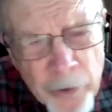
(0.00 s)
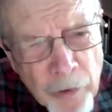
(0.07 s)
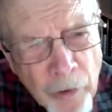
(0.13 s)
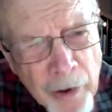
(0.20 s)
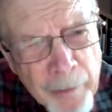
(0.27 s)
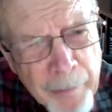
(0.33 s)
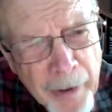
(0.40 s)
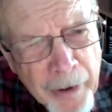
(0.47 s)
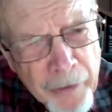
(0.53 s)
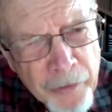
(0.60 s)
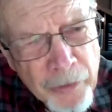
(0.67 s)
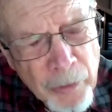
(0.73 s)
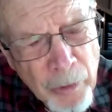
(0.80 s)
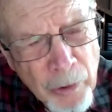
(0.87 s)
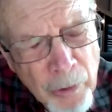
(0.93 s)
what we're talking about
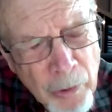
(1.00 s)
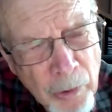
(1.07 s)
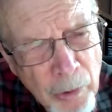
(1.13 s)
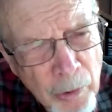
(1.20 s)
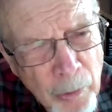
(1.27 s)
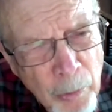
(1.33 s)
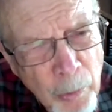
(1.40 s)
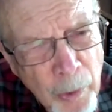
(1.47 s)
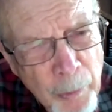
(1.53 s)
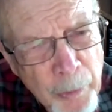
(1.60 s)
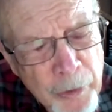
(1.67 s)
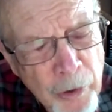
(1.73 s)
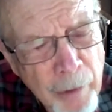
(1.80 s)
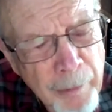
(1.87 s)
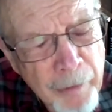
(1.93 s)
is,
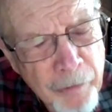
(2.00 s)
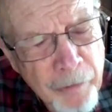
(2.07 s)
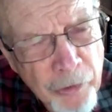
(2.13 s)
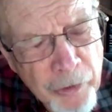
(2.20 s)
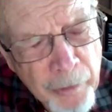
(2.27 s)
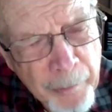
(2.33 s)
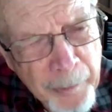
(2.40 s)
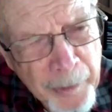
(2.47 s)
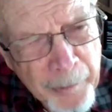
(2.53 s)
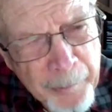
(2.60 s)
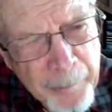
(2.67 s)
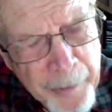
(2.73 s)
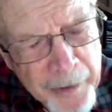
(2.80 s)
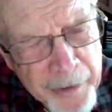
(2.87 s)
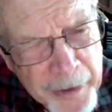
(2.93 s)
when we talk about
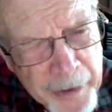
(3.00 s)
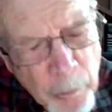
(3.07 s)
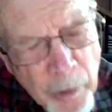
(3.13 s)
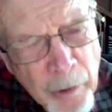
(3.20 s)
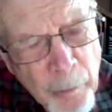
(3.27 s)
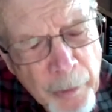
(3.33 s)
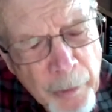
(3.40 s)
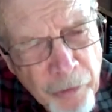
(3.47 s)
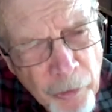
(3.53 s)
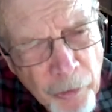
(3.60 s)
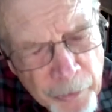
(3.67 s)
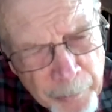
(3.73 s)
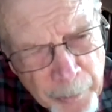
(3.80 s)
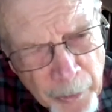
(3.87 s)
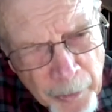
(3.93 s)
vulnerability, what are we
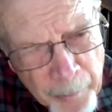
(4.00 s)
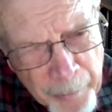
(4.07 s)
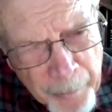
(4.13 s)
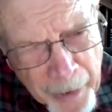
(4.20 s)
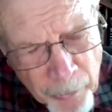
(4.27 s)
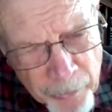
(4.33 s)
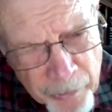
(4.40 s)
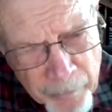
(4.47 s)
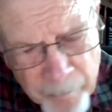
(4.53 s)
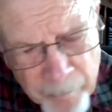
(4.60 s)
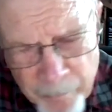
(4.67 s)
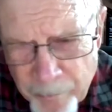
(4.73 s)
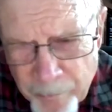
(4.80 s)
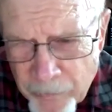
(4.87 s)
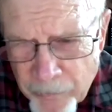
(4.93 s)
vulnerable about?
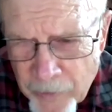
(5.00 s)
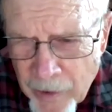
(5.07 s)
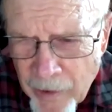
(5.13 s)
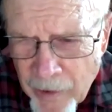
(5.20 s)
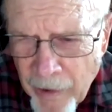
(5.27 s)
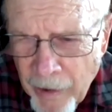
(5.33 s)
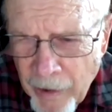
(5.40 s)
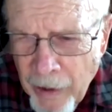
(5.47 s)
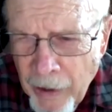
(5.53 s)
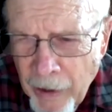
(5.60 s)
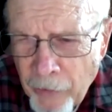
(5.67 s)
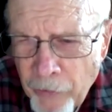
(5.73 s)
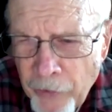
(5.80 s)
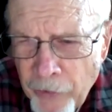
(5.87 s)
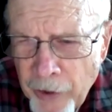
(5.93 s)

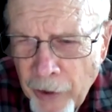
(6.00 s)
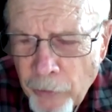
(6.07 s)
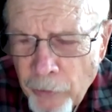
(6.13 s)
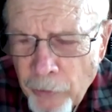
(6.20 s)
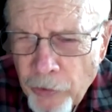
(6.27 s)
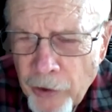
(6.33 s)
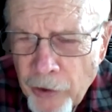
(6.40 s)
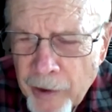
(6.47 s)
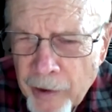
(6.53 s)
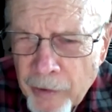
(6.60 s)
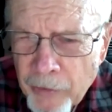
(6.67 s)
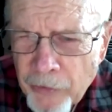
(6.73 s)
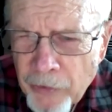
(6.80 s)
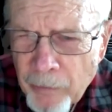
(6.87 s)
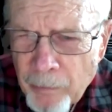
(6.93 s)
The other thing
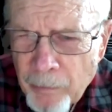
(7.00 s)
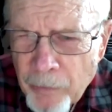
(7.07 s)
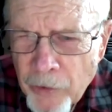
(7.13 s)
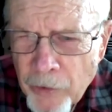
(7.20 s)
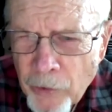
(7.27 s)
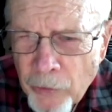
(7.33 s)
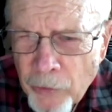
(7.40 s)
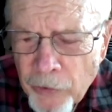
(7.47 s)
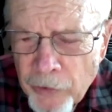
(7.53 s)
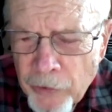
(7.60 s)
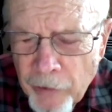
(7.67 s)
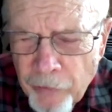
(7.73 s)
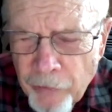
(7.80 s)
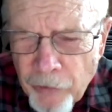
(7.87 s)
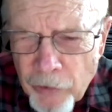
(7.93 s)
is, there's
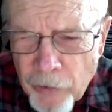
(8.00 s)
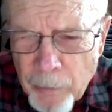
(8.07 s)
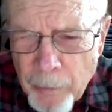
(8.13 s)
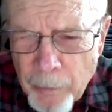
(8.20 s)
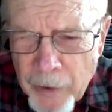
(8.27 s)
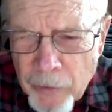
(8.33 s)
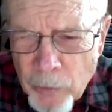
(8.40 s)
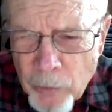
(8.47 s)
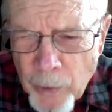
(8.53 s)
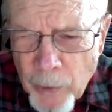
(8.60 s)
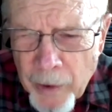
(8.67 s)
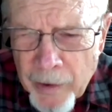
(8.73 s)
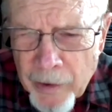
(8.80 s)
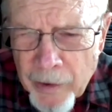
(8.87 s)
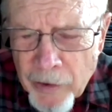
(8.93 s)
a difference
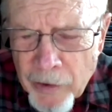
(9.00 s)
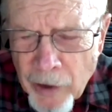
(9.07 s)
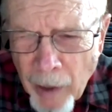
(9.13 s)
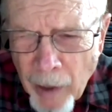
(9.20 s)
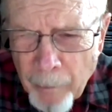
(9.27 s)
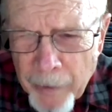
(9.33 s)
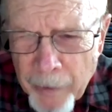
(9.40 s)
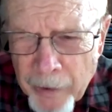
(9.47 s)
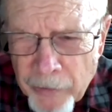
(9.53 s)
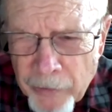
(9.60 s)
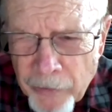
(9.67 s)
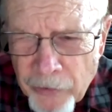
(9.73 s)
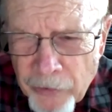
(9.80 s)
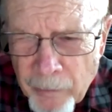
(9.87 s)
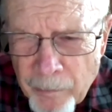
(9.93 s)
between
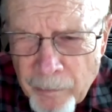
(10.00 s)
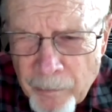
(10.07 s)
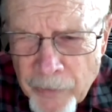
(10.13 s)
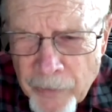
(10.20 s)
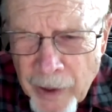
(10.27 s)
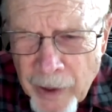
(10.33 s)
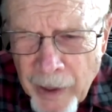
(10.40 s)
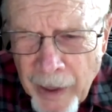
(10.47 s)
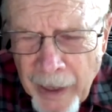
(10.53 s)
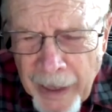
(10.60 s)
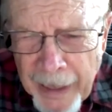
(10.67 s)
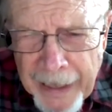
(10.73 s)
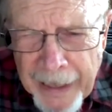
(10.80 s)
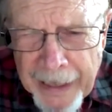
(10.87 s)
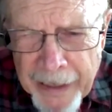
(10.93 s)
competence
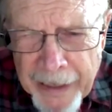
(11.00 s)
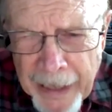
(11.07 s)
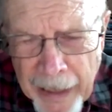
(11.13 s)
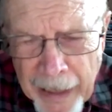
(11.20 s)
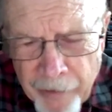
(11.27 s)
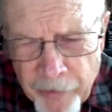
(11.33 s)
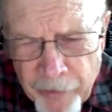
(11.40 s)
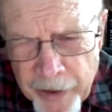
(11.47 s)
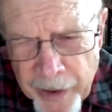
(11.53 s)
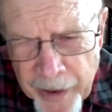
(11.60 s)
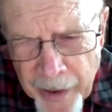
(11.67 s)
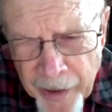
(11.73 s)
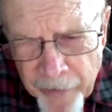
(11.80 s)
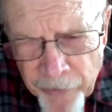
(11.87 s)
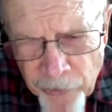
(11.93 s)
in having
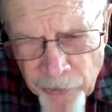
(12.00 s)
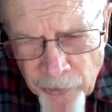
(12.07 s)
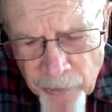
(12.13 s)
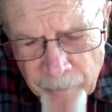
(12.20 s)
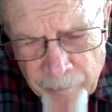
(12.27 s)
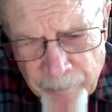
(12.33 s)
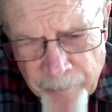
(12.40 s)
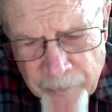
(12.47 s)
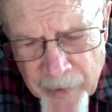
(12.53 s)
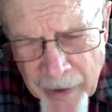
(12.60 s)
the answer